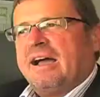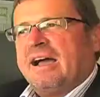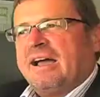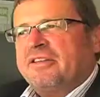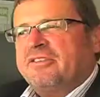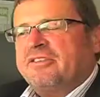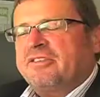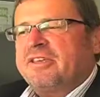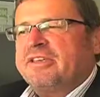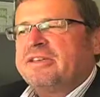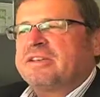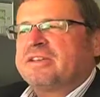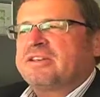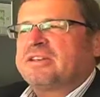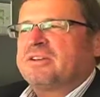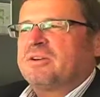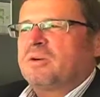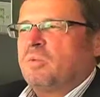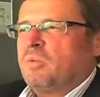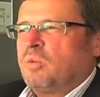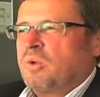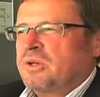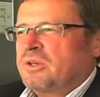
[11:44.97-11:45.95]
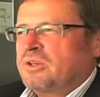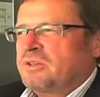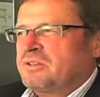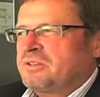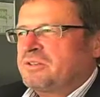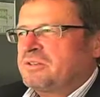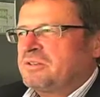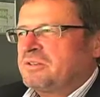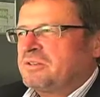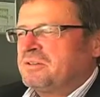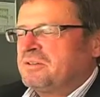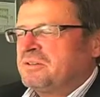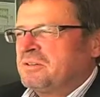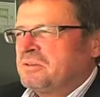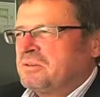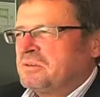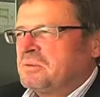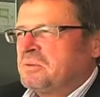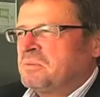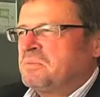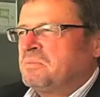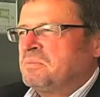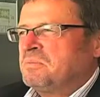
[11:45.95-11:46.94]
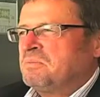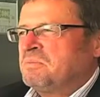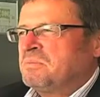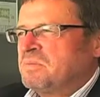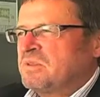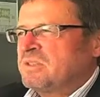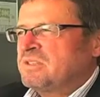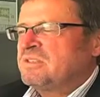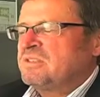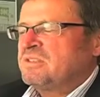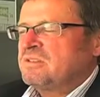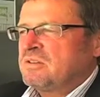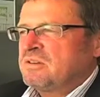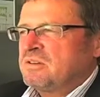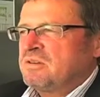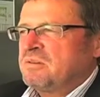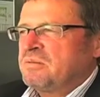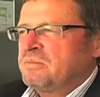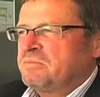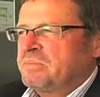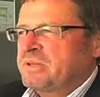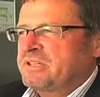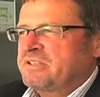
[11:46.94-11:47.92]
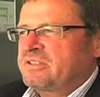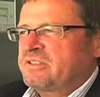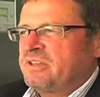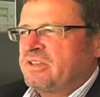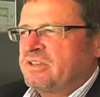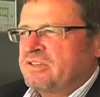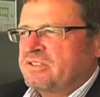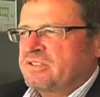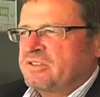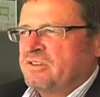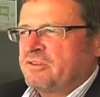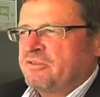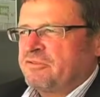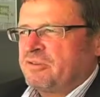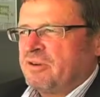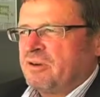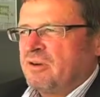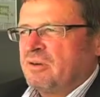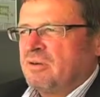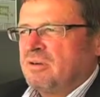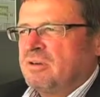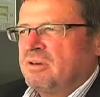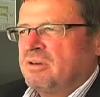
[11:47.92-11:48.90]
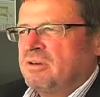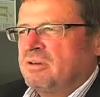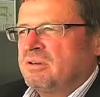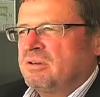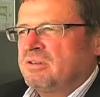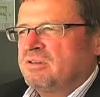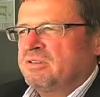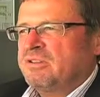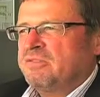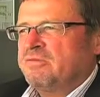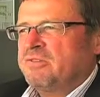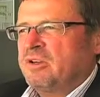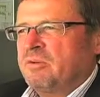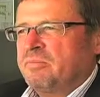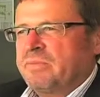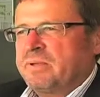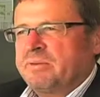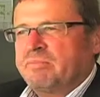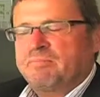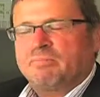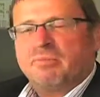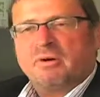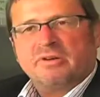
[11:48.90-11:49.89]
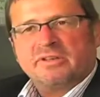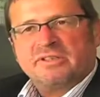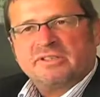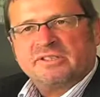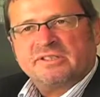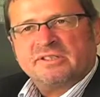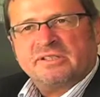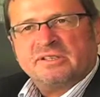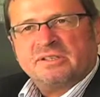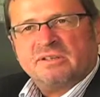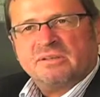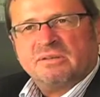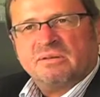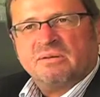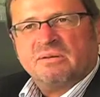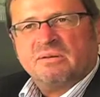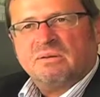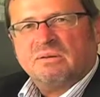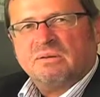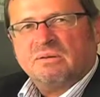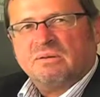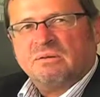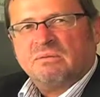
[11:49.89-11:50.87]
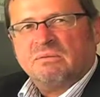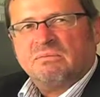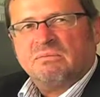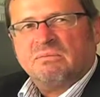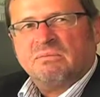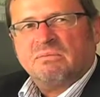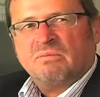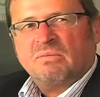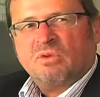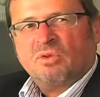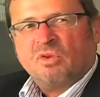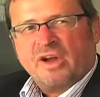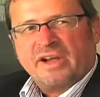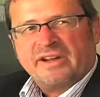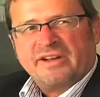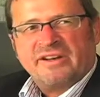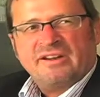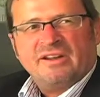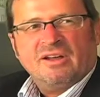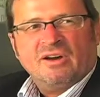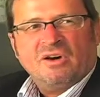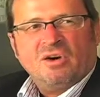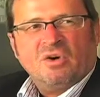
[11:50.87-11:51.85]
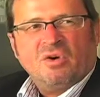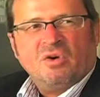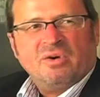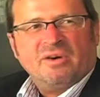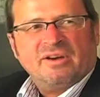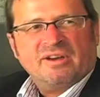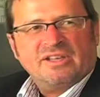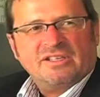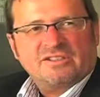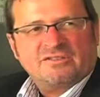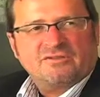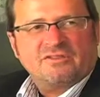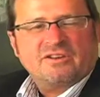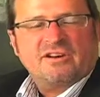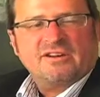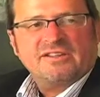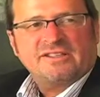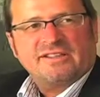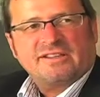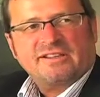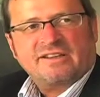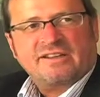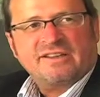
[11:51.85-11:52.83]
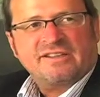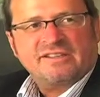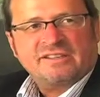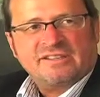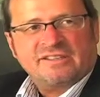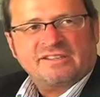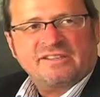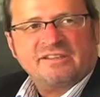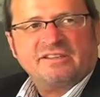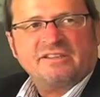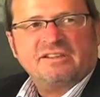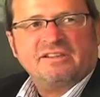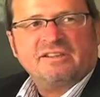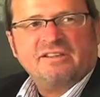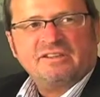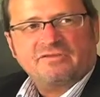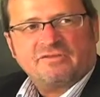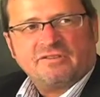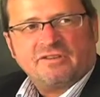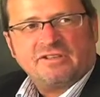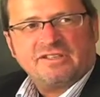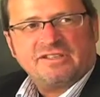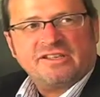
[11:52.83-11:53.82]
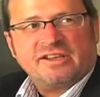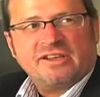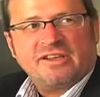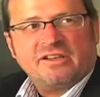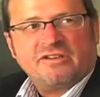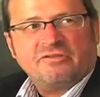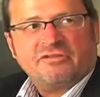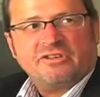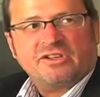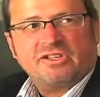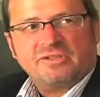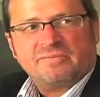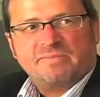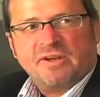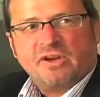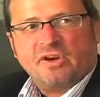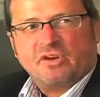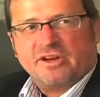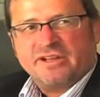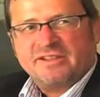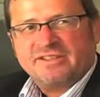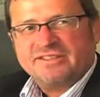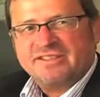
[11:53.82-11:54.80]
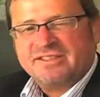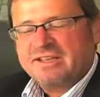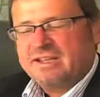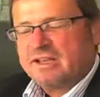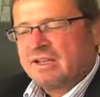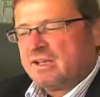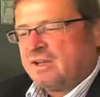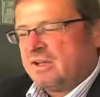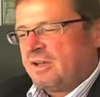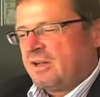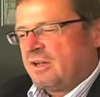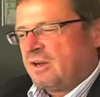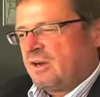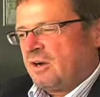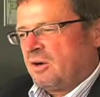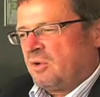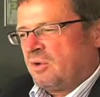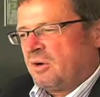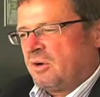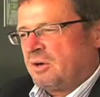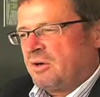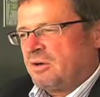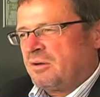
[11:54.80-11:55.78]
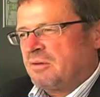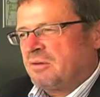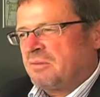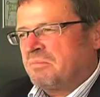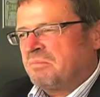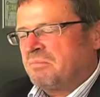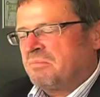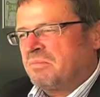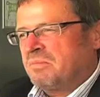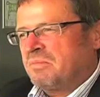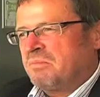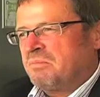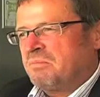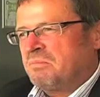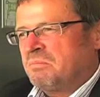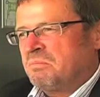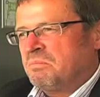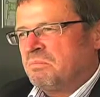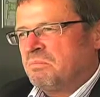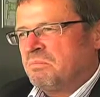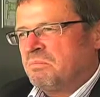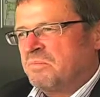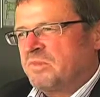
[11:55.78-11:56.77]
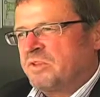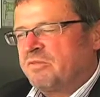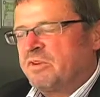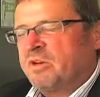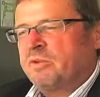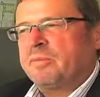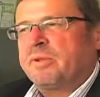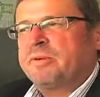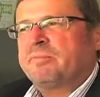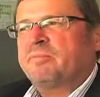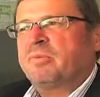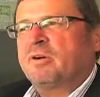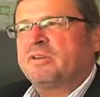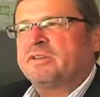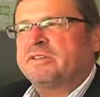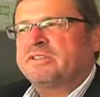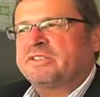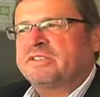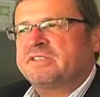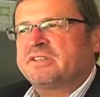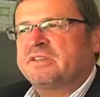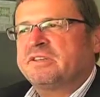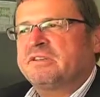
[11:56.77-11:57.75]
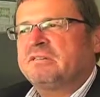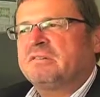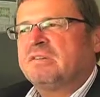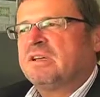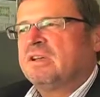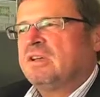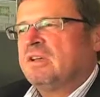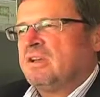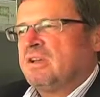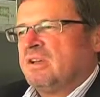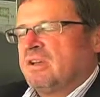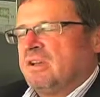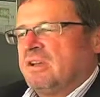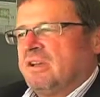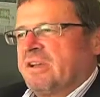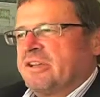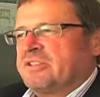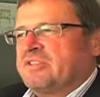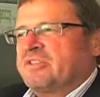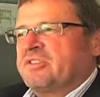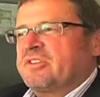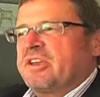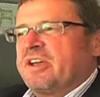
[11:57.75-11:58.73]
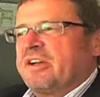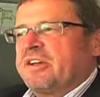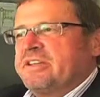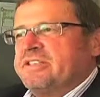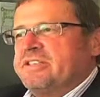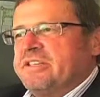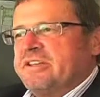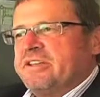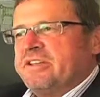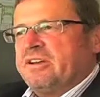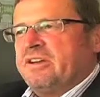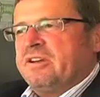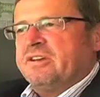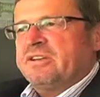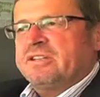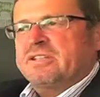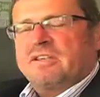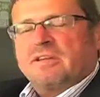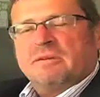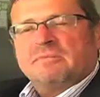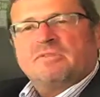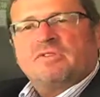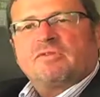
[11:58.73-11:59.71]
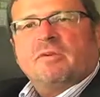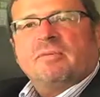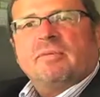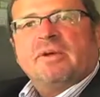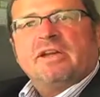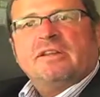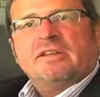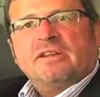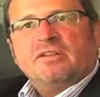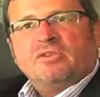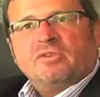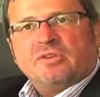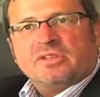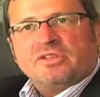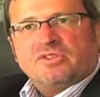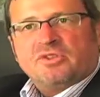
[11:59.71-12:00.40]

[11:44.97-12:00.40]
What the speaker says: I think what this is a big task of our development policy. Right now, as far as I can see, as far as I have experienced, our development policy has the idea, it comes from Hernando de